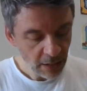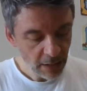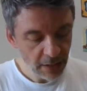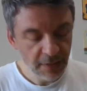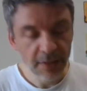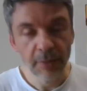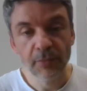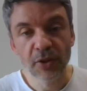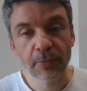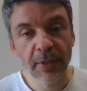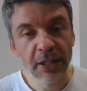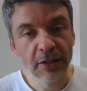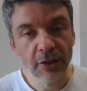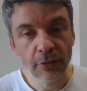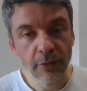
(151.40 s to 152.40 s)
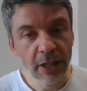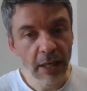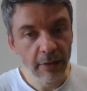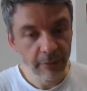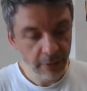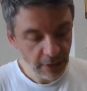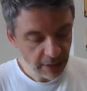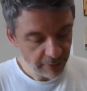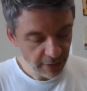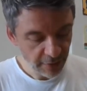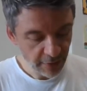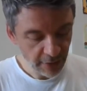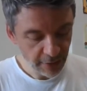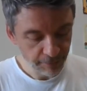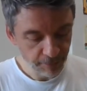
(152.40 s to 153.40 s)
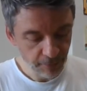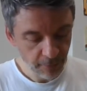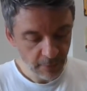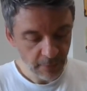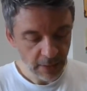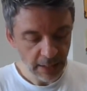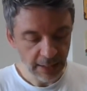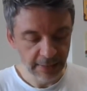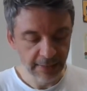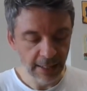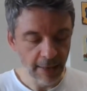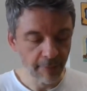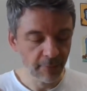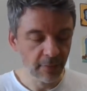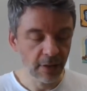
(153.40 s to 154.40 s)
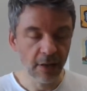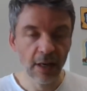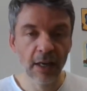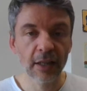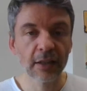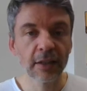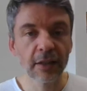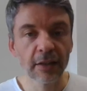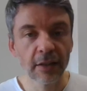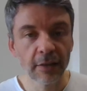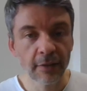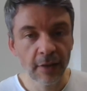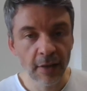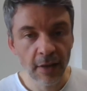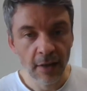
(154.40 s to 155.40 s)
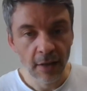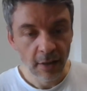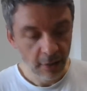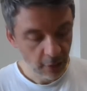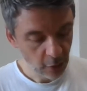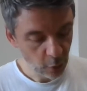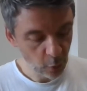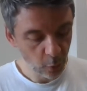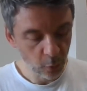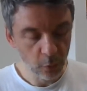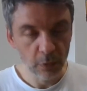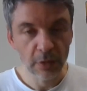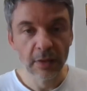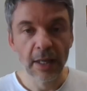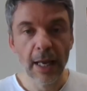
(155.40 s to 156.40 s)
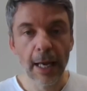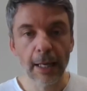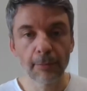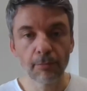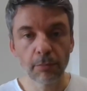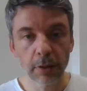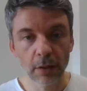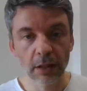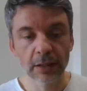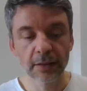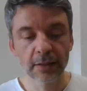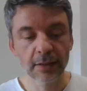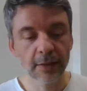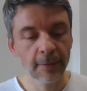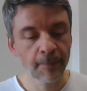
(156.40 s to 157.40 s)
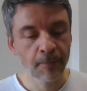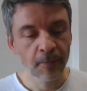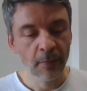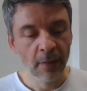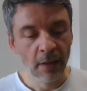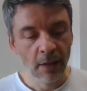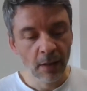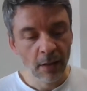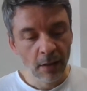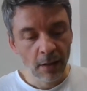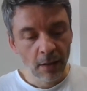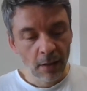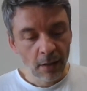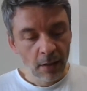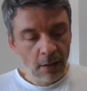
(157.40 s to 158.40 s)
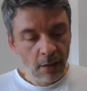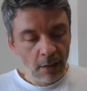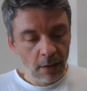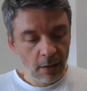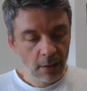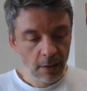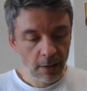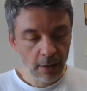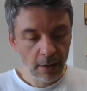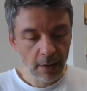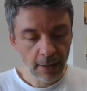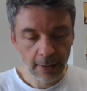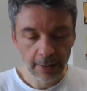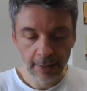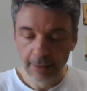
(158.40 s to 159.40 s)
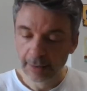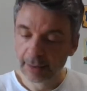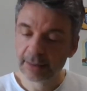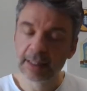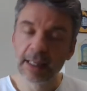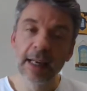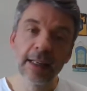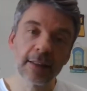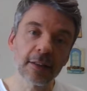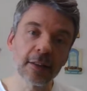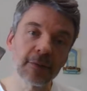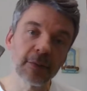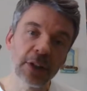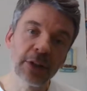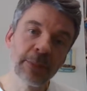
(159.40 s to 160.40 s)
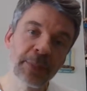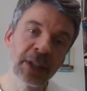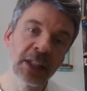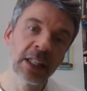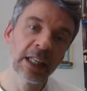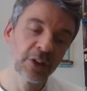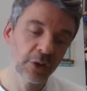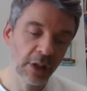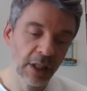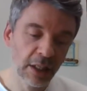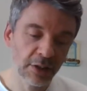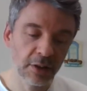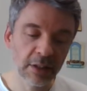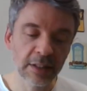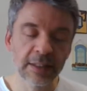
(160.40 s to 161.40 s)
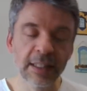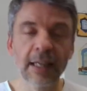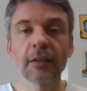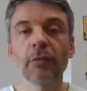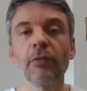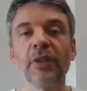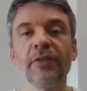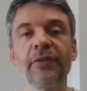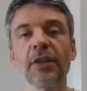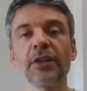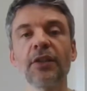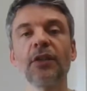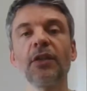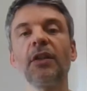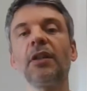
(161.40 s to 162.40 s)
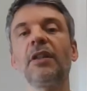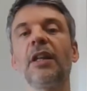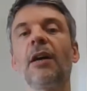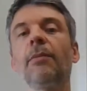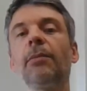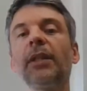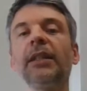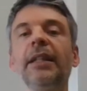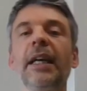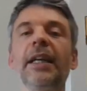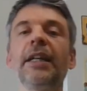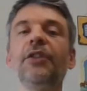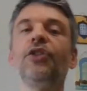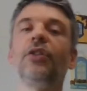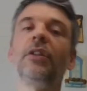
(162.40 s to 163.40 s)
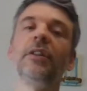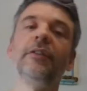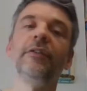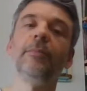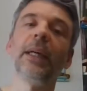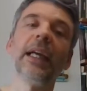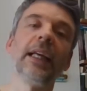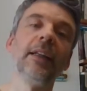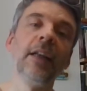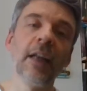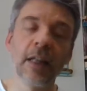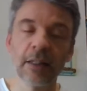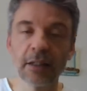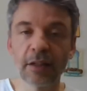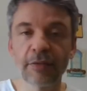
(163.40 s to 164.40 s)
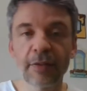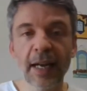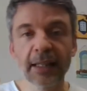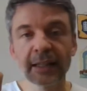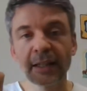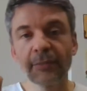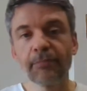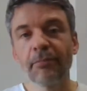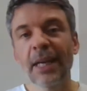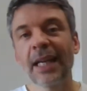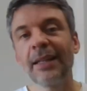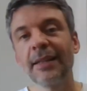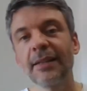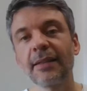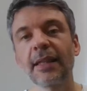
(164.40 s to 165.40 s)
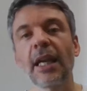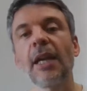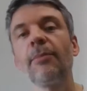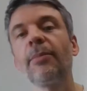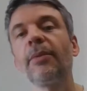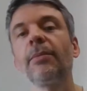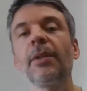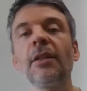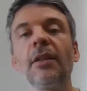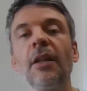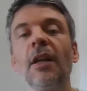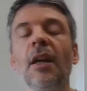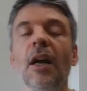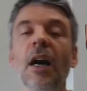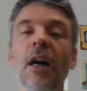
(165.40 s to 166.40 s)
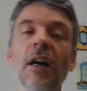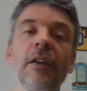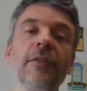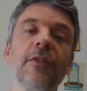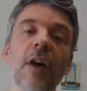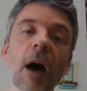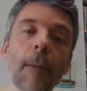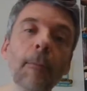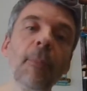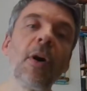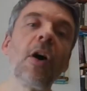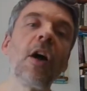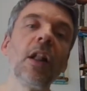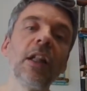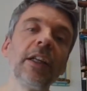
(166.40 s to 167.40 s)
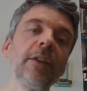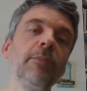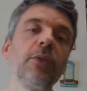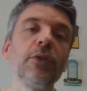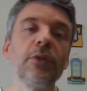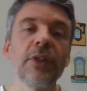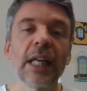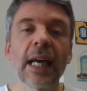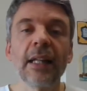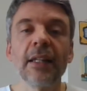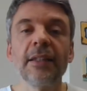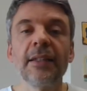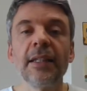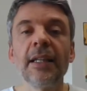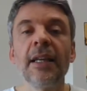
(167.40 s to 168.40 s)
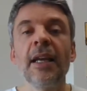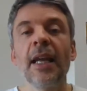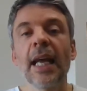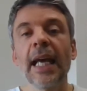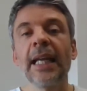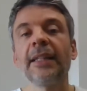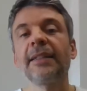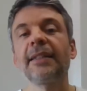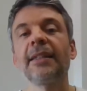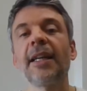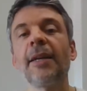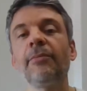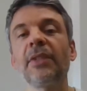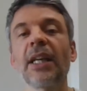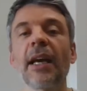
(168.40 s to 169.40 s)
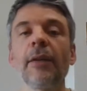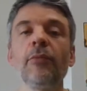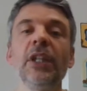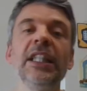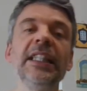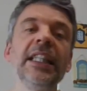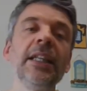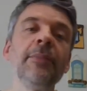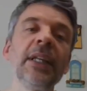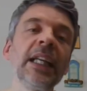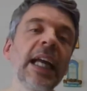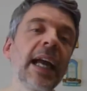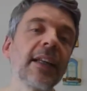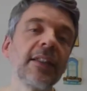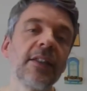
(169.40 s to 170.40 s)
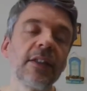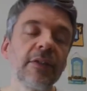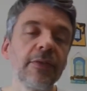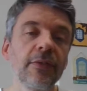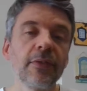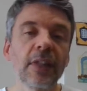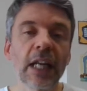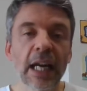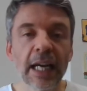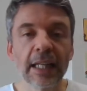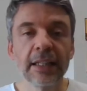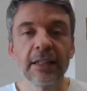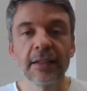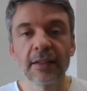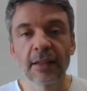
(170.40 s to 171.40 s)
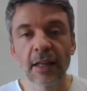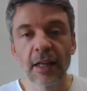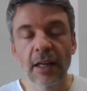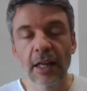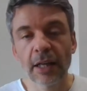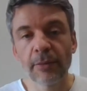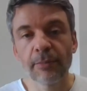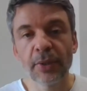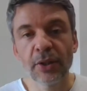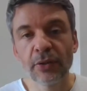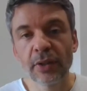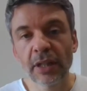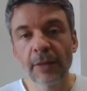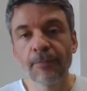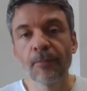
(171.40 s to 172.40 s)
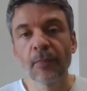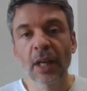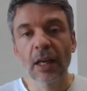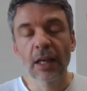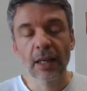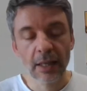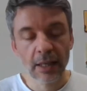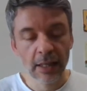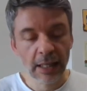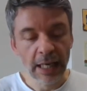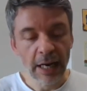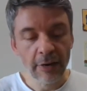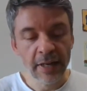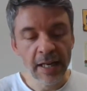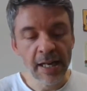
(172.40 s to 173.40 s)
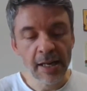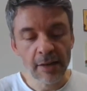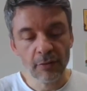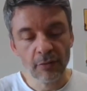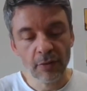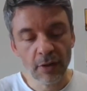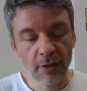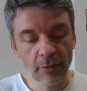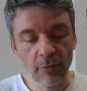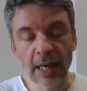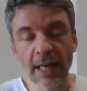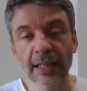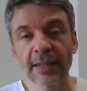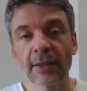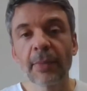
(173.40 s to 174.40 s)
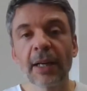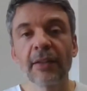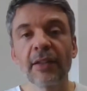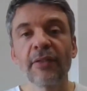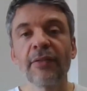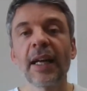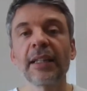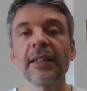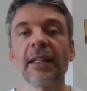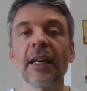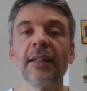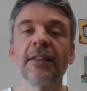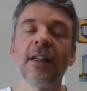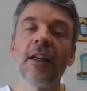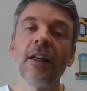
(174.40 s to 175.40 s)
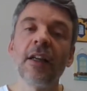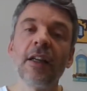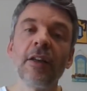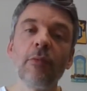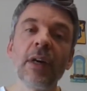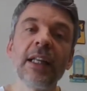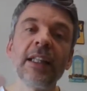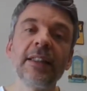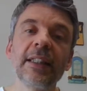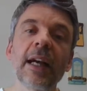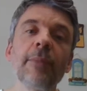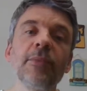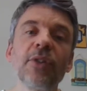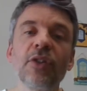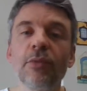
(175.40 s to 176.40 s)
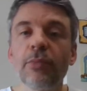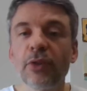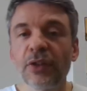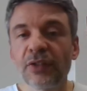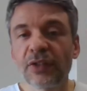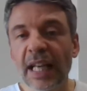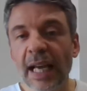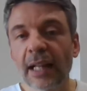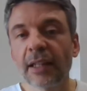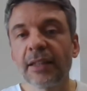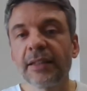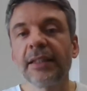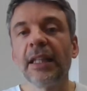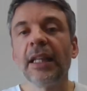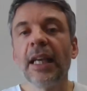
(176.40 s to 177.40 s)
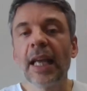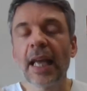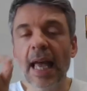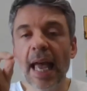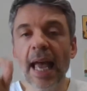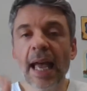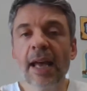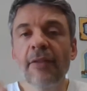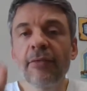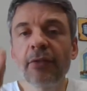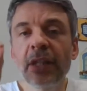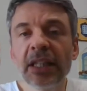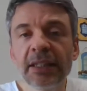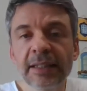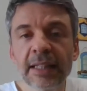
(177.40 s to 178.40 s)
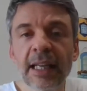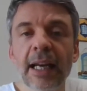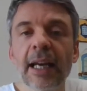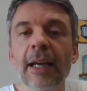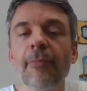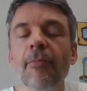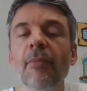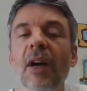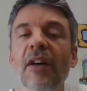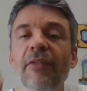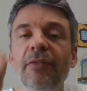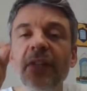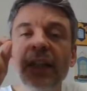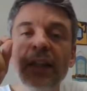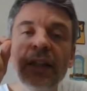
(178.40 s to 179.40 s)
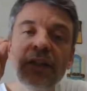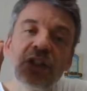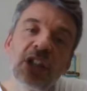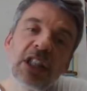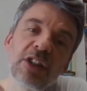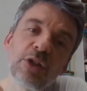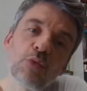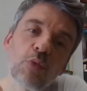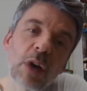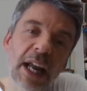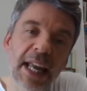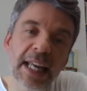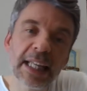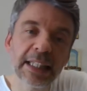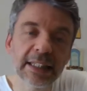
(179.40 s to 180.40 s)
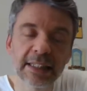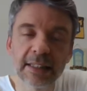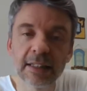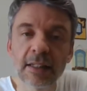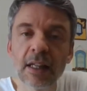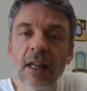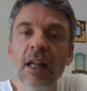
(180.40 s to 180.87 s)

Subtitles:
He seemed to be too young for everything, except hunger, cold, and bullets. The title, European Education, the title refers to the double nature of man, to the fact that man is capable of appalling brutality and at the same time redeeming acts of kindness and beauty. Gary writes about the fact that when it comes to brutality, every time a village is razed